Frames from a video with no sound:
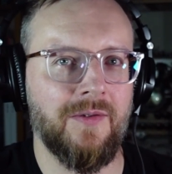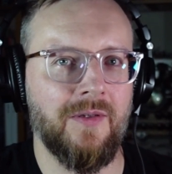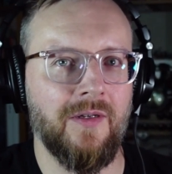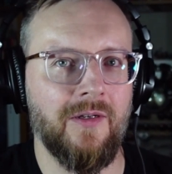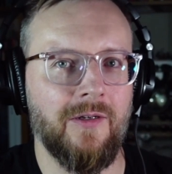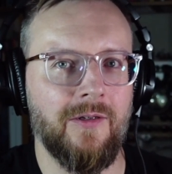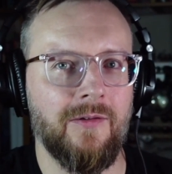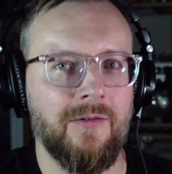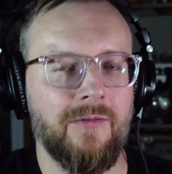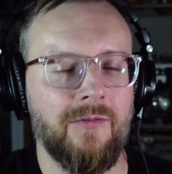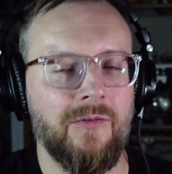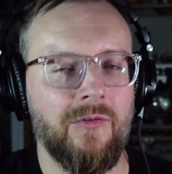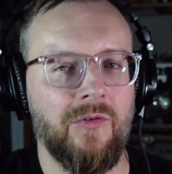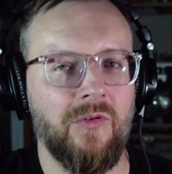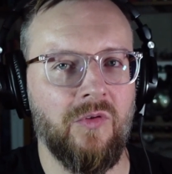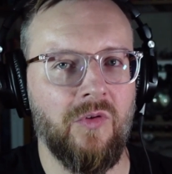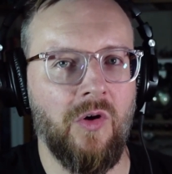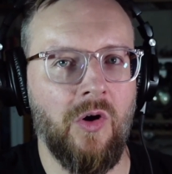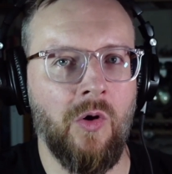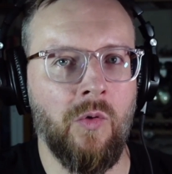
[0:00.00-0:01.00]

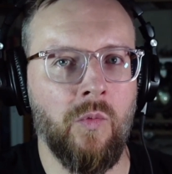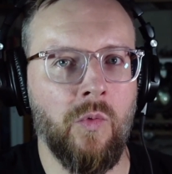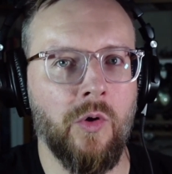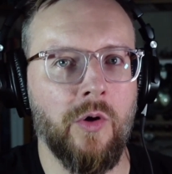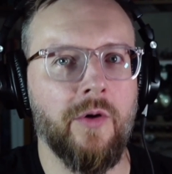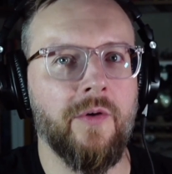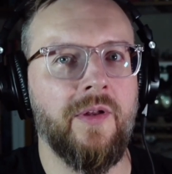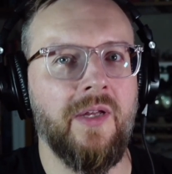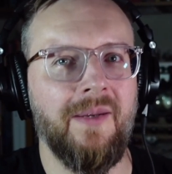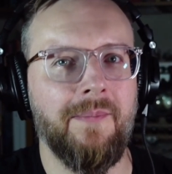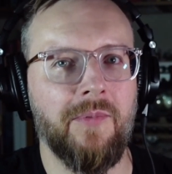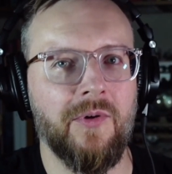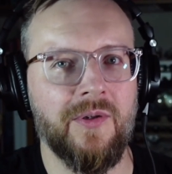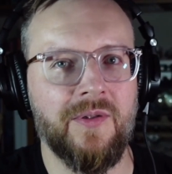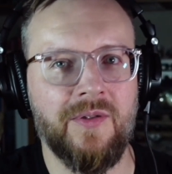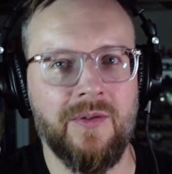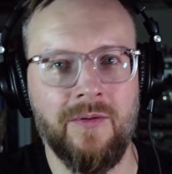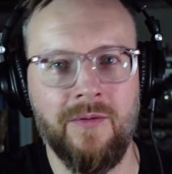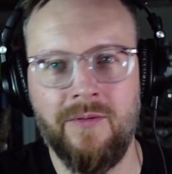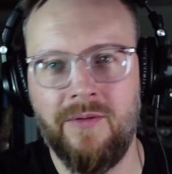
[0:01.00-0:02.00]
a worthy
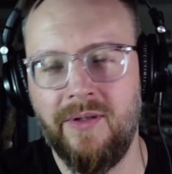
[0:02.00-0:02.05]
pursuit,